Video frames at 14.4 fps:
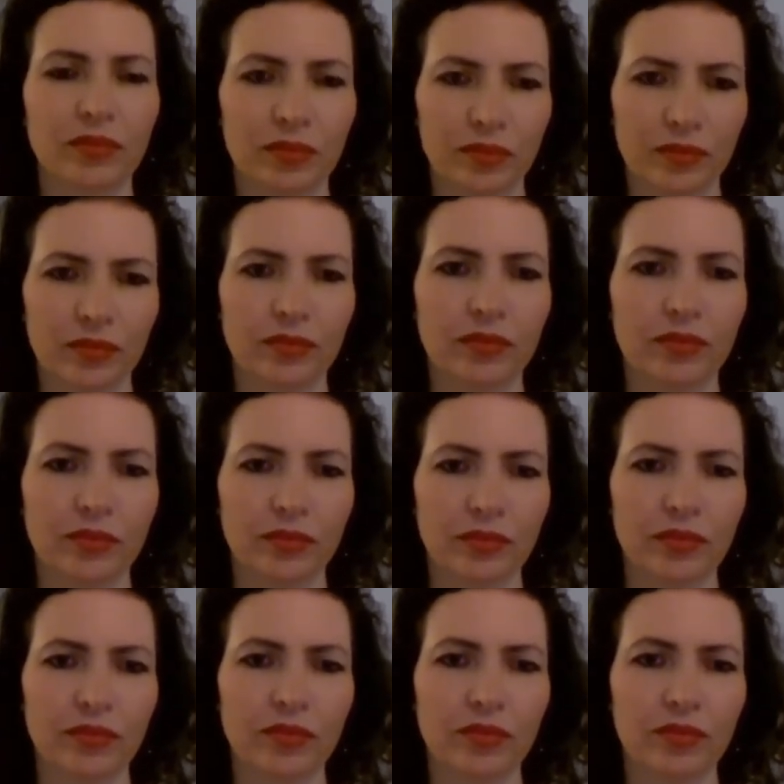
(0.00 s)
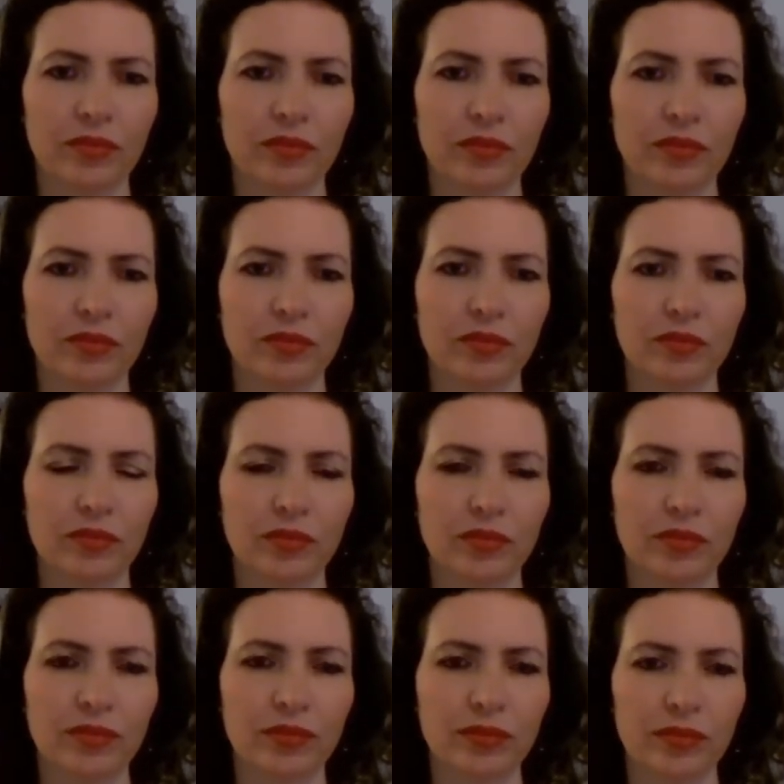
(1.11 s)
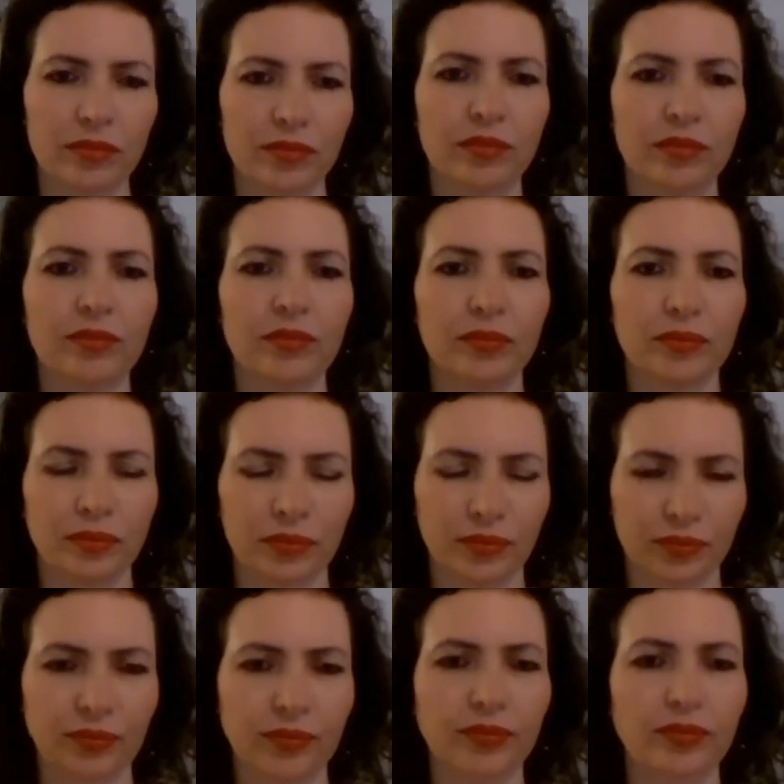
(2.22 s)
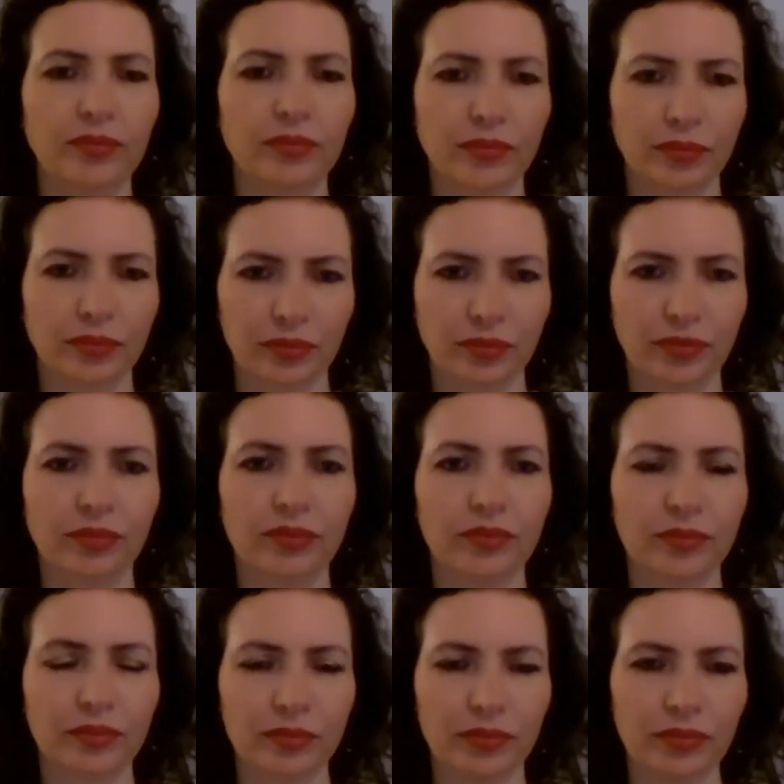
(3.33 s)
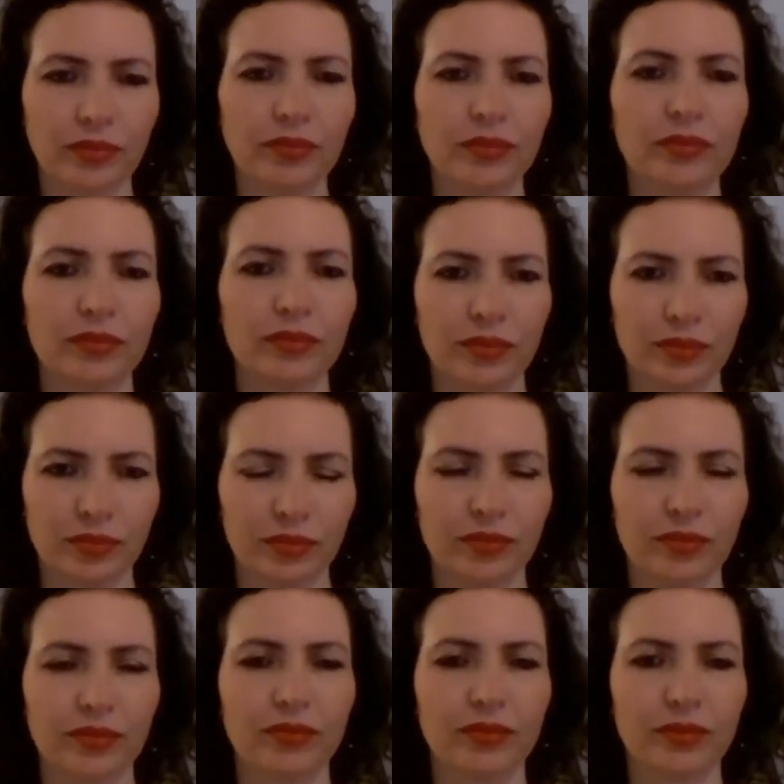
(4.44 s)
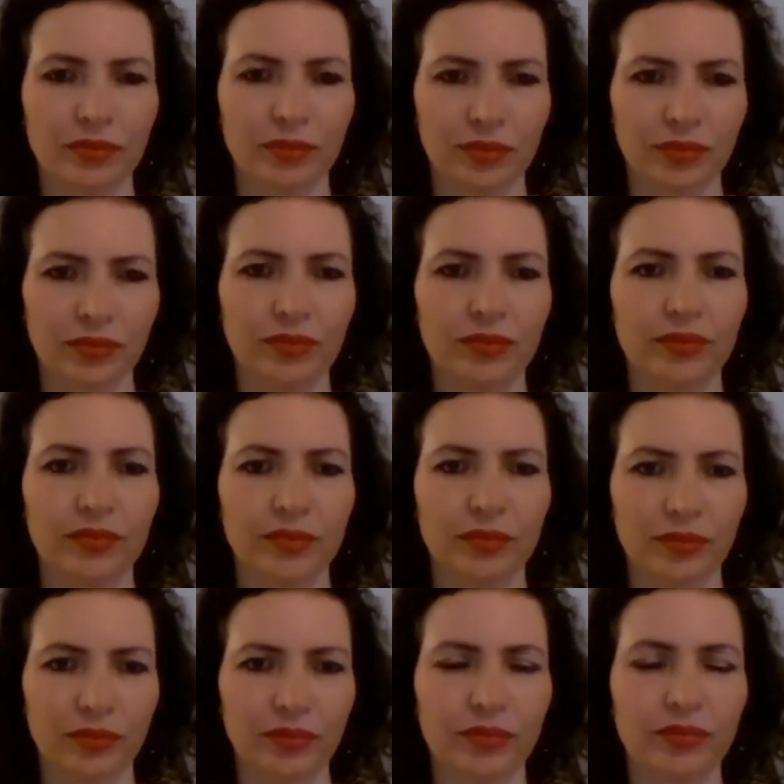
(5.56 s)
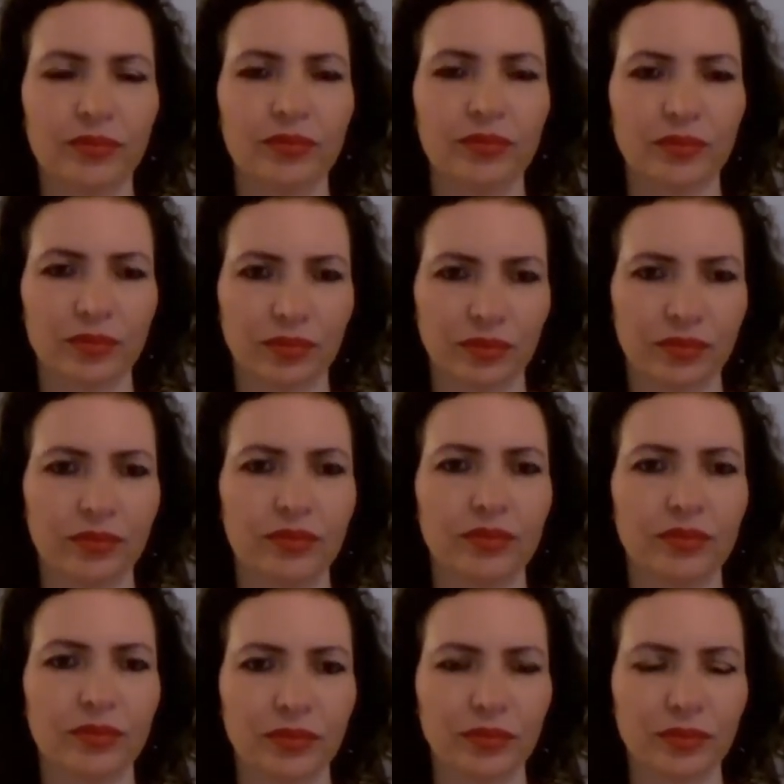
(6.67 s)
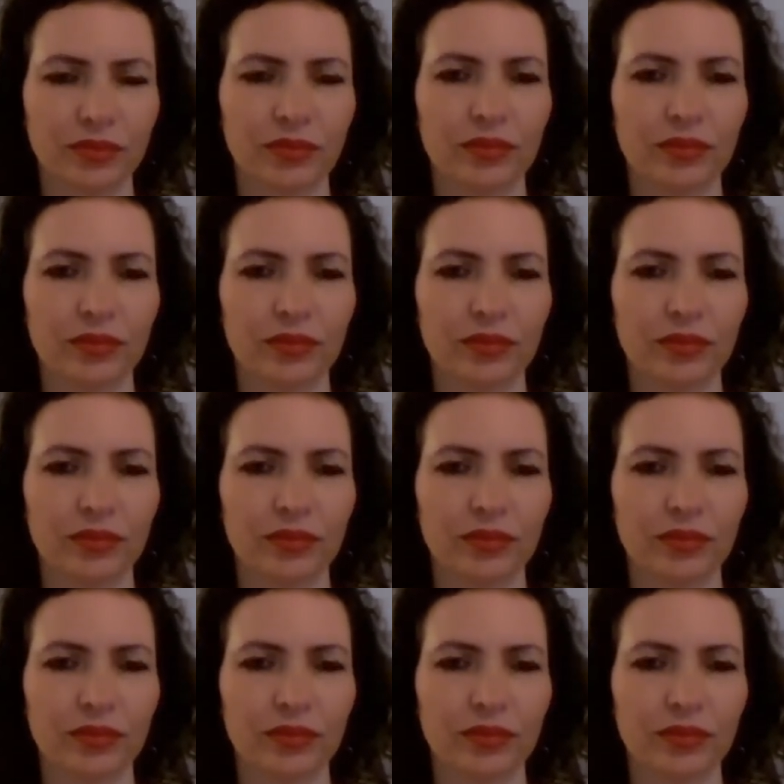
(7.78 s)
The person shown says nothing.